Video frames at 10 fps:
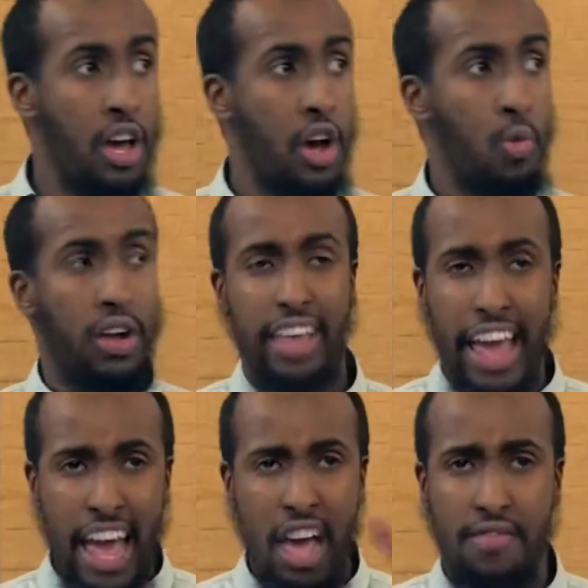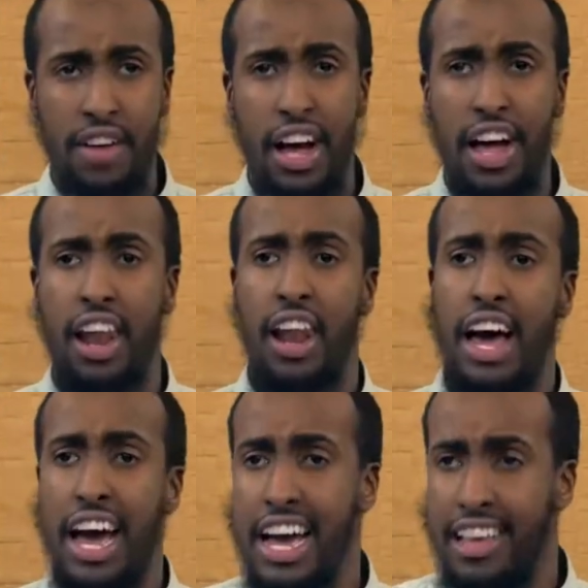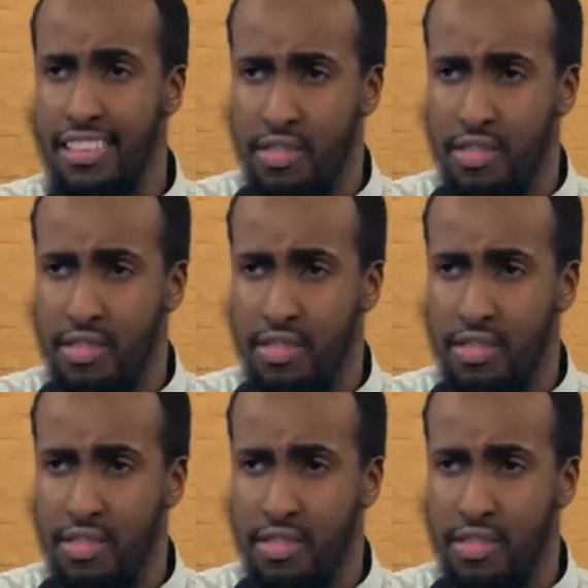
Whatever Allah has